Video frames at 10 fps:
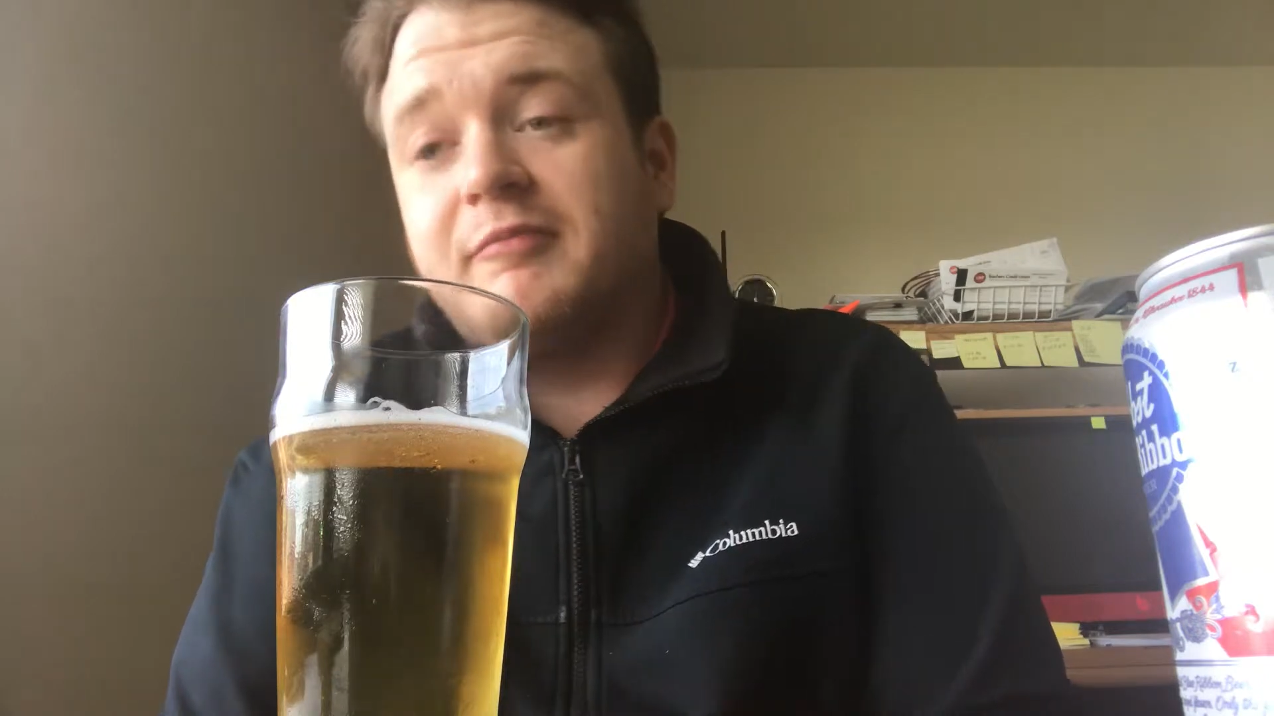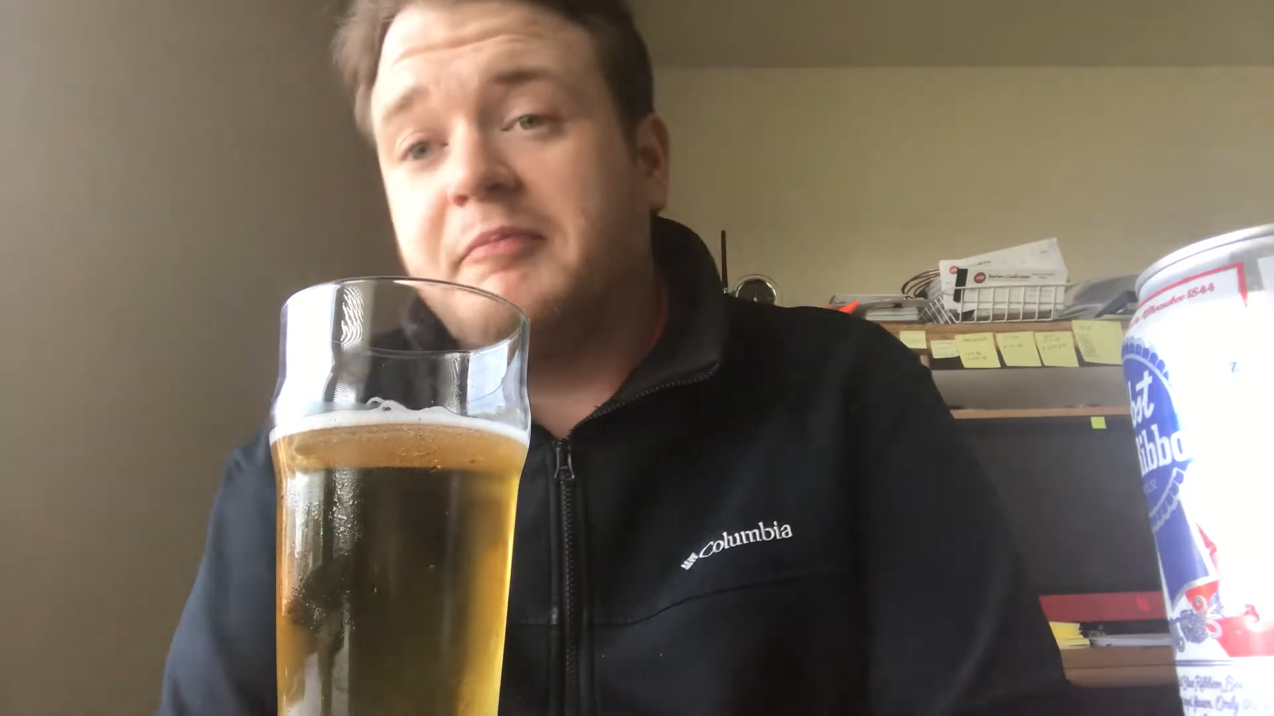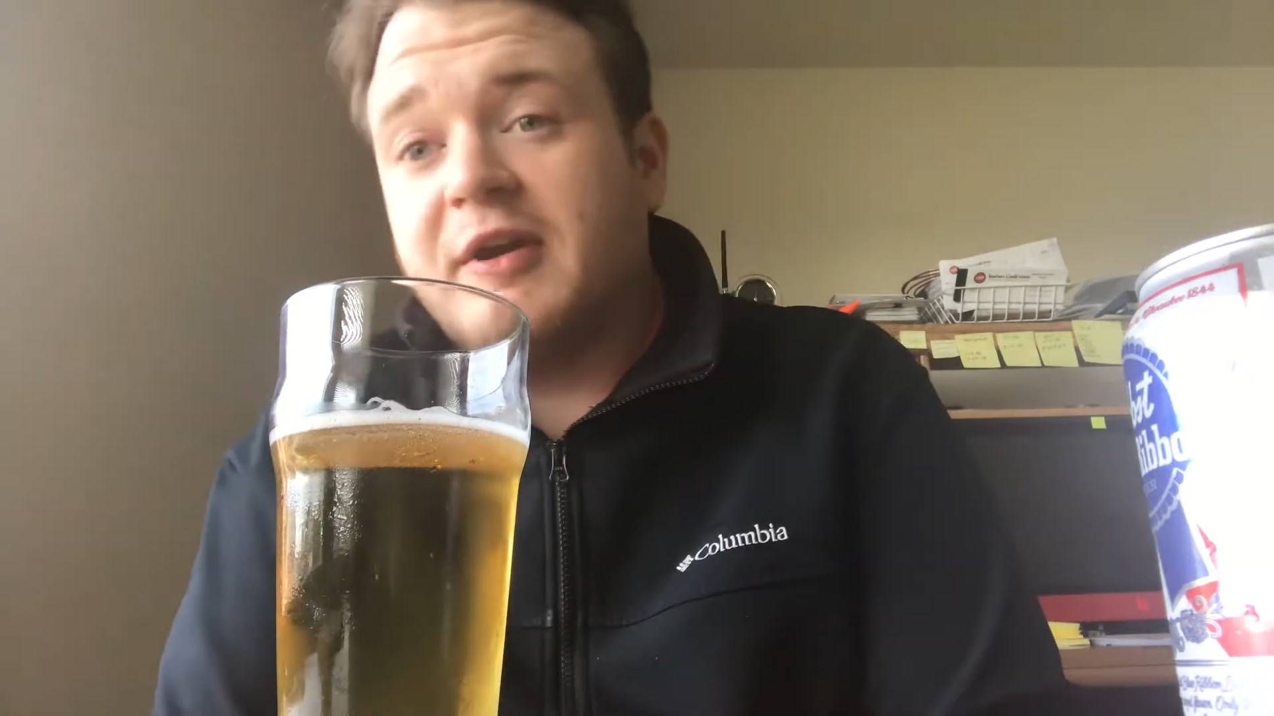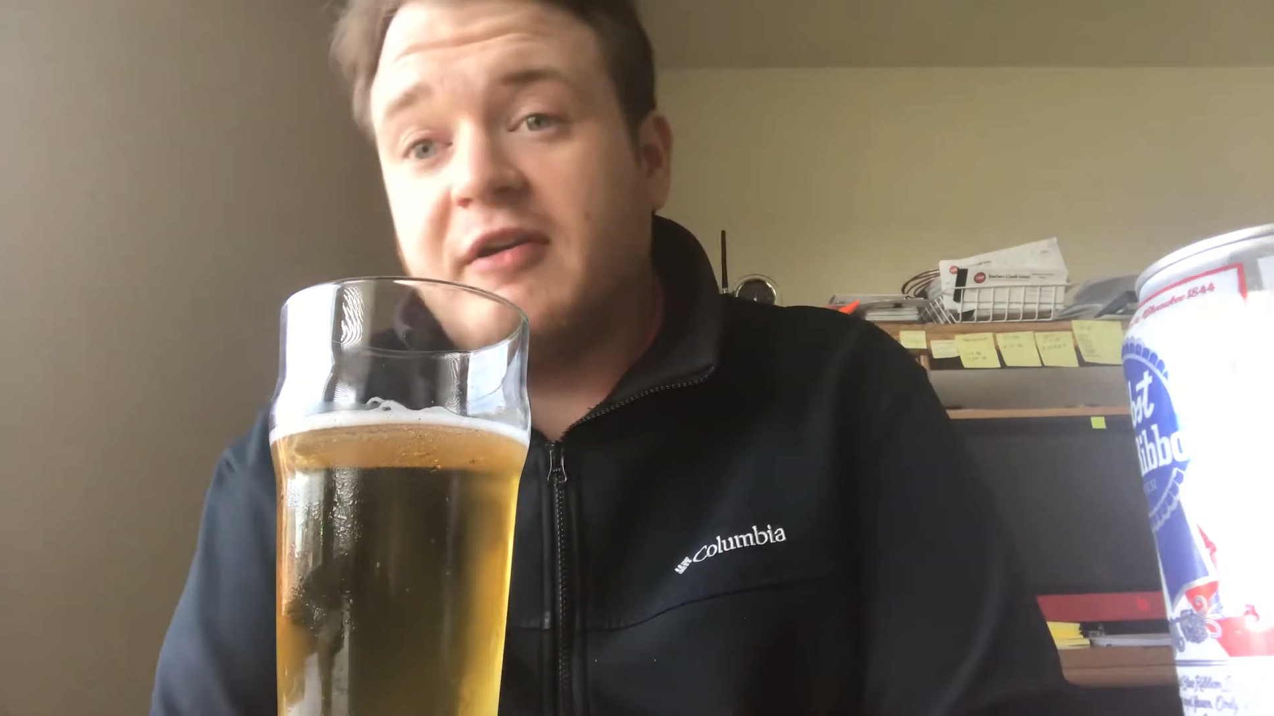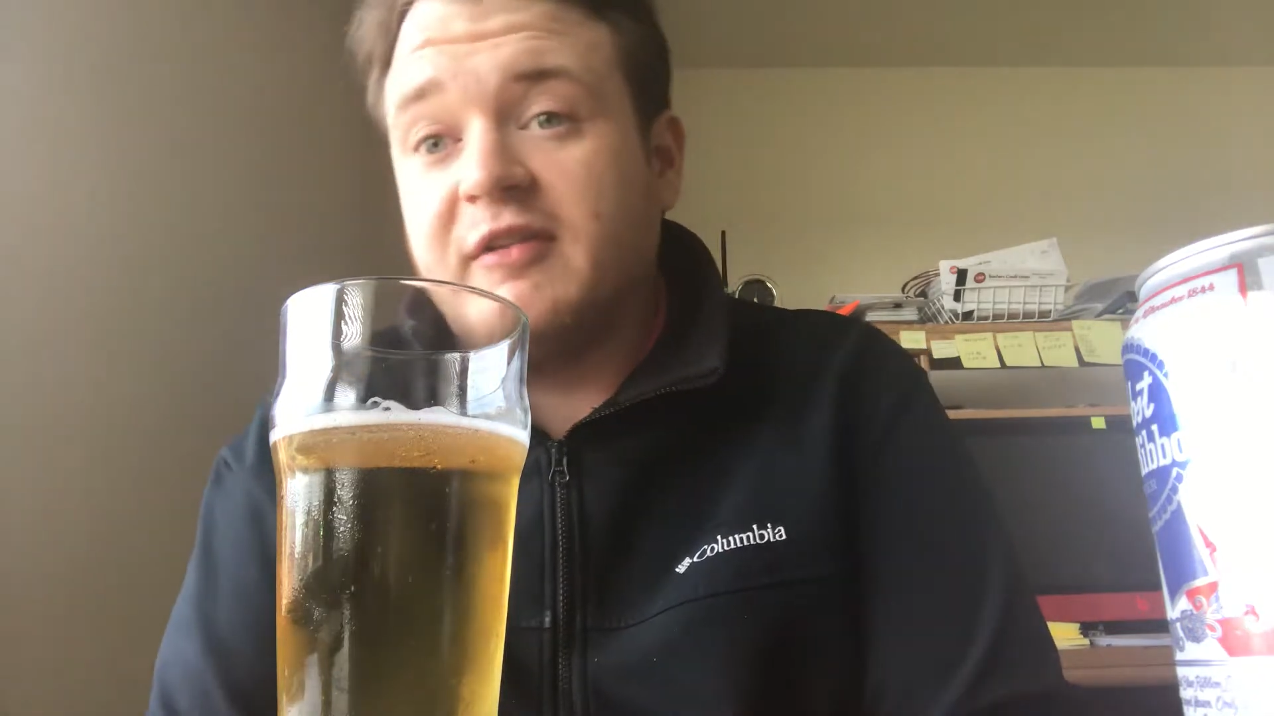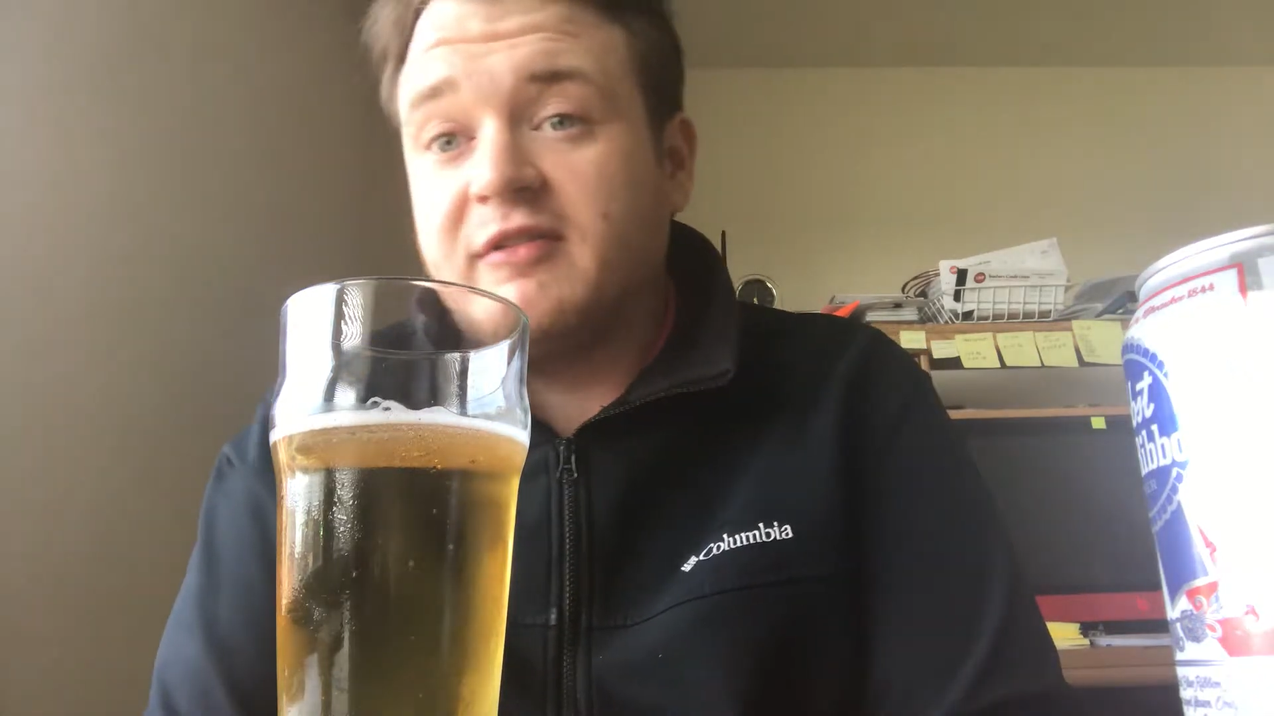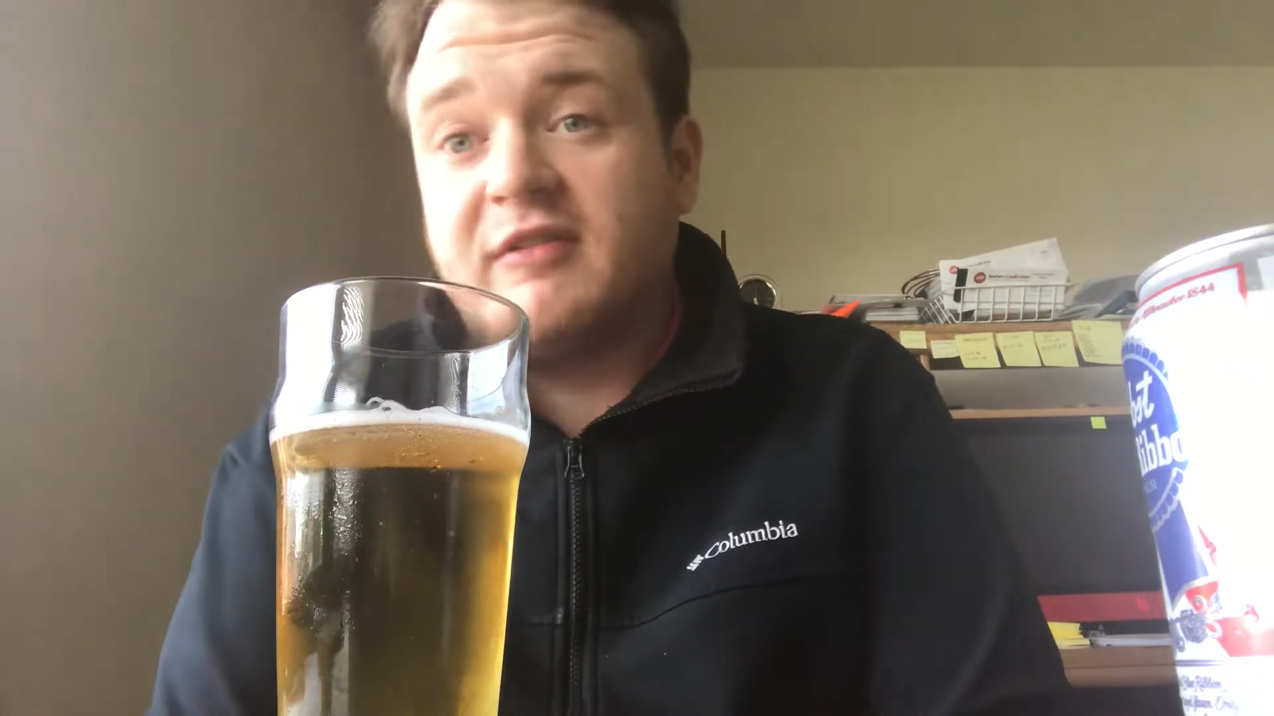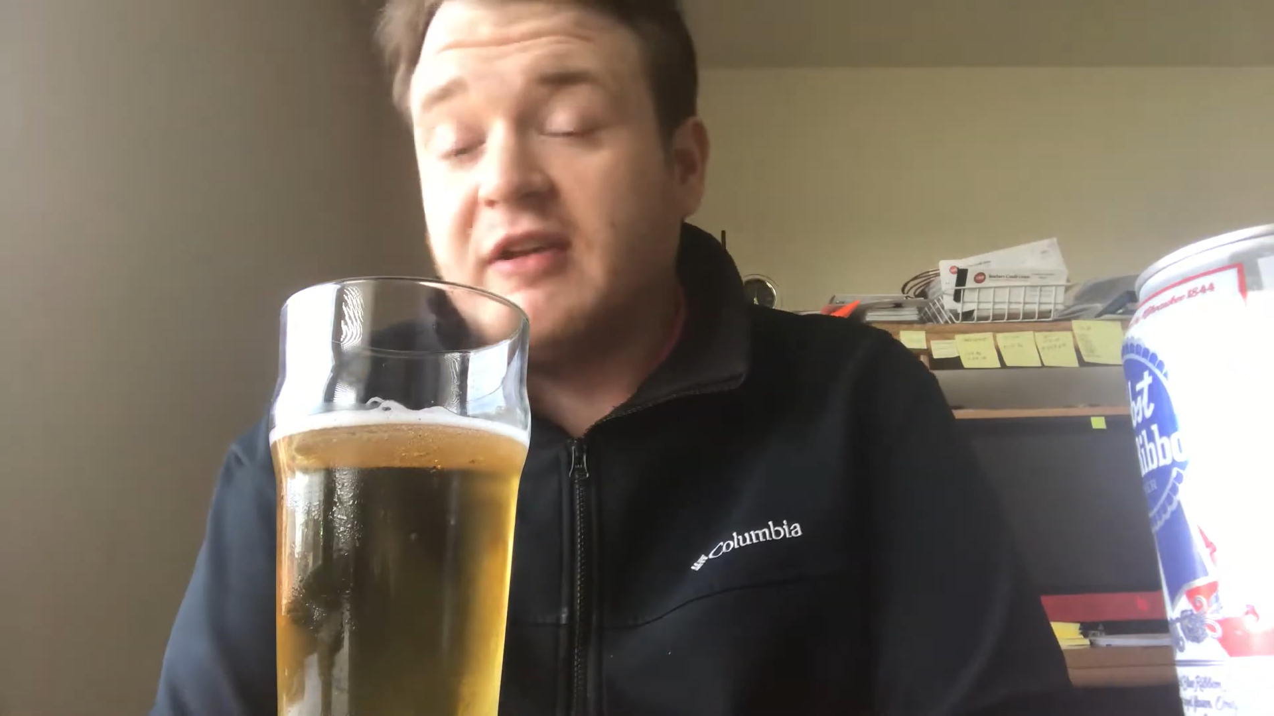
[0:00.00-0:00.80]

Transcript: beer is